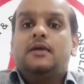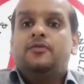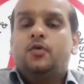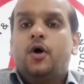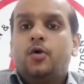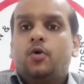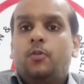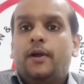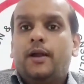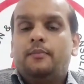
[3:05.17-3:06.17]
If you want to
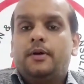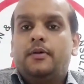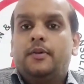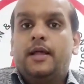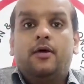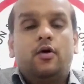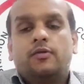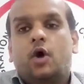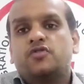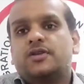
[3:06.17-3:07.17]
open up,
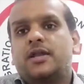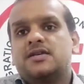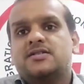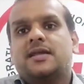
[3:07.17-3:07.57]
Australia